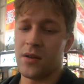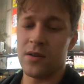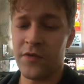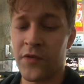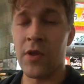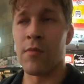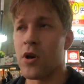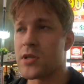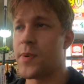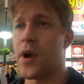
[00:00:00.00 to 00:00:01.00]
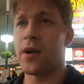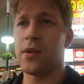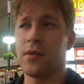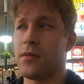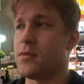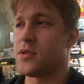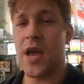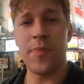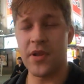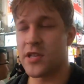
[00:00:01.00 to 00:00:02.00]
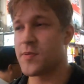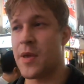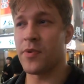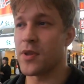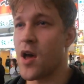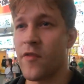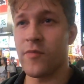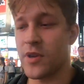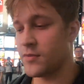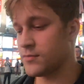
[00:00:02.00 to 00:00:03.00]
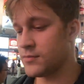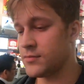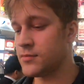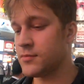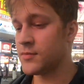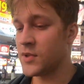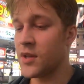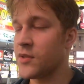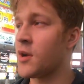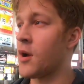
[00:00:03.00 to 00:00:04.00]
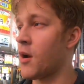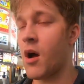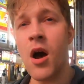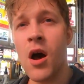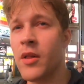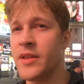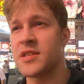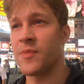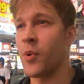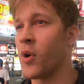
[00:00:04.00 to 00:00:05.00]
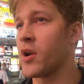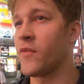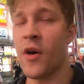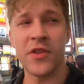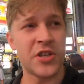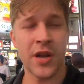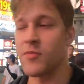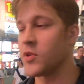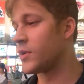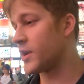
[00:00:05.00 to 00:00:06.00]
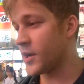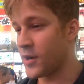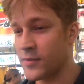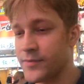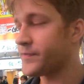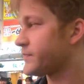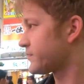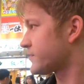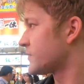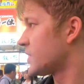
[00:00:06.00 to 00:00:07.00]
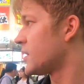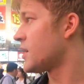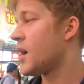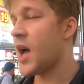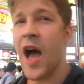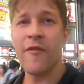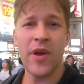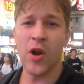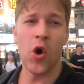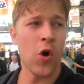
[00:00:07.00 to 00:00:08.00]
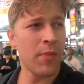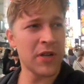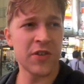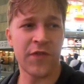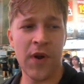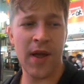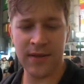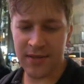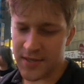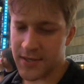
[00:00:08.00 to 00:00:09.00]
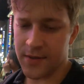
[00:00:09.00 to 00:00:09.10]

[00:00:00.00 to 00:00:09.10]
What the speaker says: for the most part, Japanese people love me. They're all in support of all the shit I'm doing here. I've made a whole bunch of friends,